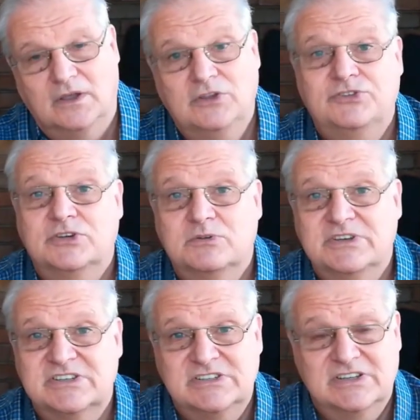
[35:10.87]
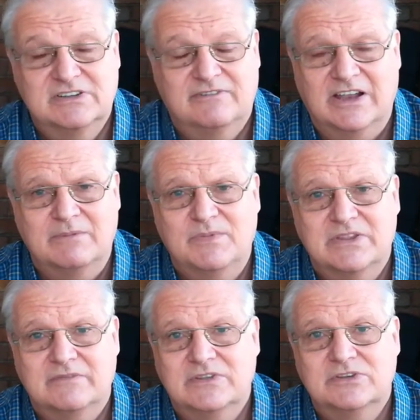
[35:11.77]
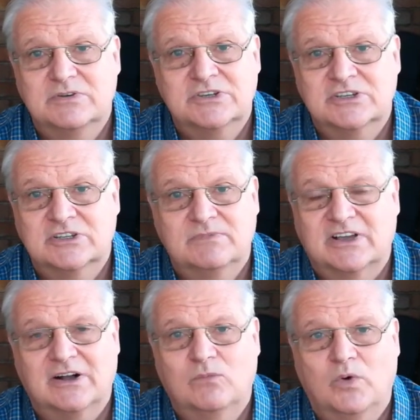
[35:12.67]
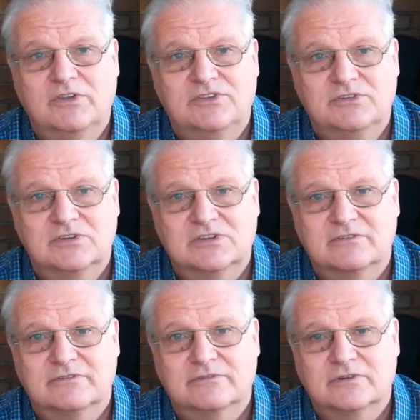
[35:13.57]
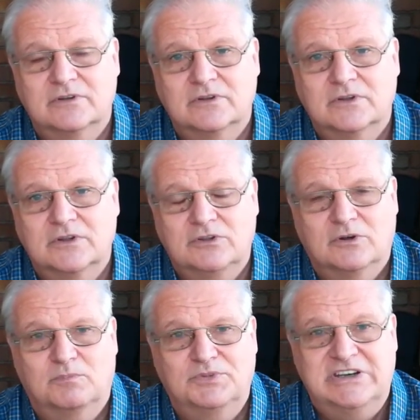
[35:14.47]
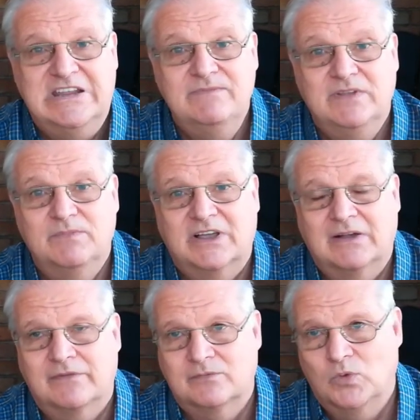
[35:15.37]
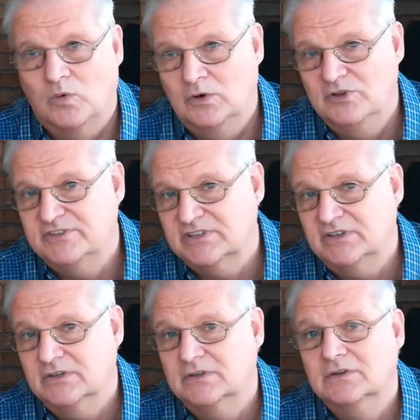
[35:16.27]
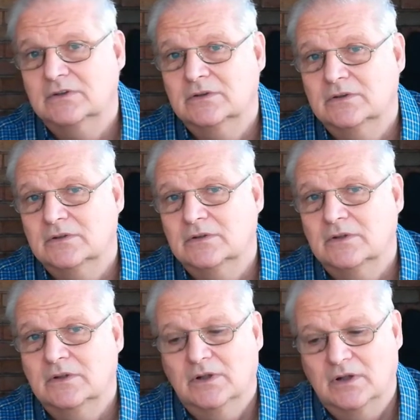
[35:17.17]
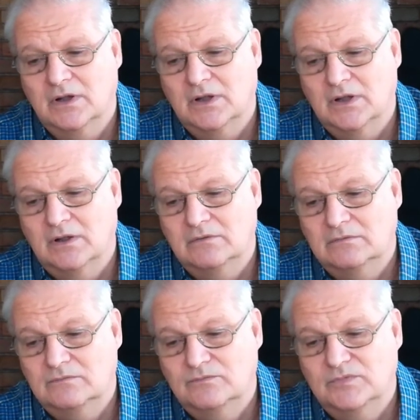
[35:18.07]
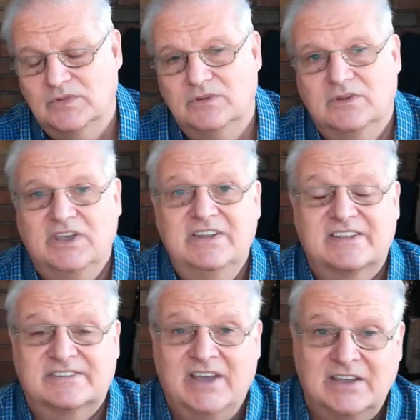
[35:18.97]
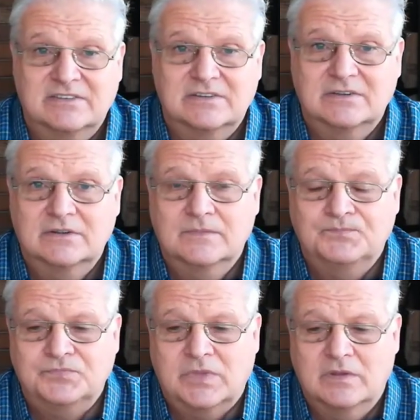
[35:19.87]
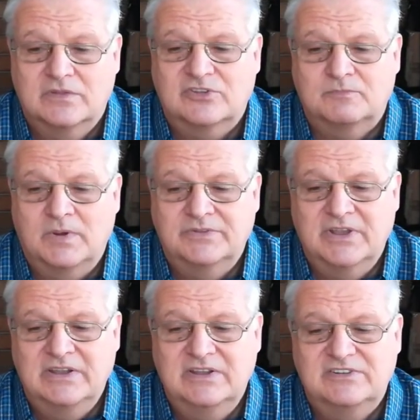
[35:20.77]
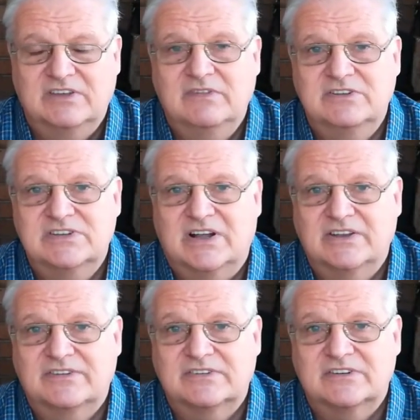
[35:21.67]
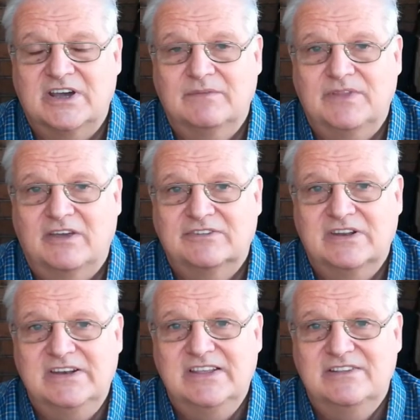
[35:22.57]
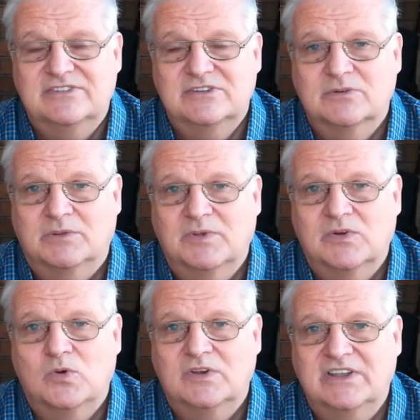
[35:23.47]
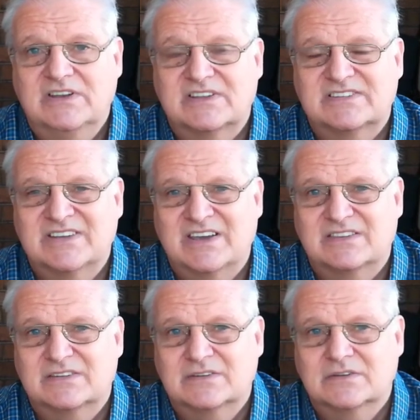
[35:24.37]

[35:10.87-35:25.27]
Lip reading: intuition and development of intuition. You become more intuitive. Your dreaming becomes more lucid. Inner sight. The spontaneous imagery I described actually leads to what we call inner sight,